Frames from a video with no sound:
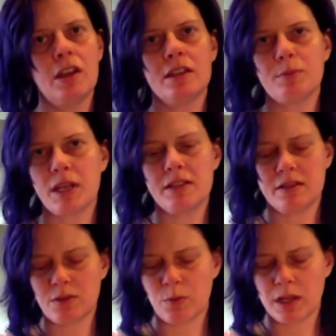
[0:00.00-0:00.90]

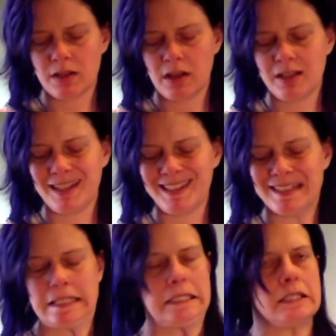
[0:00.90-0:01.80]
spices or whatnot, it
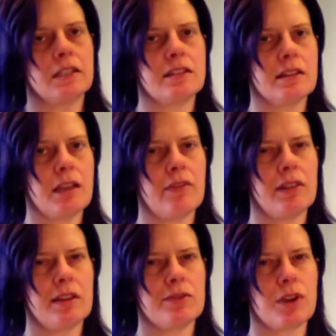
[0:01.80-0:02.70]
doesn't have a
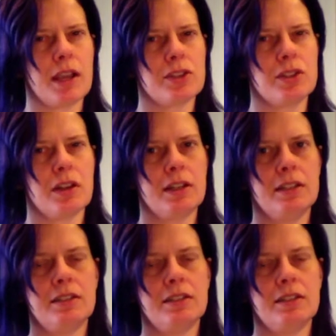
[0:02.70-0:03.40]
lot of traction on it.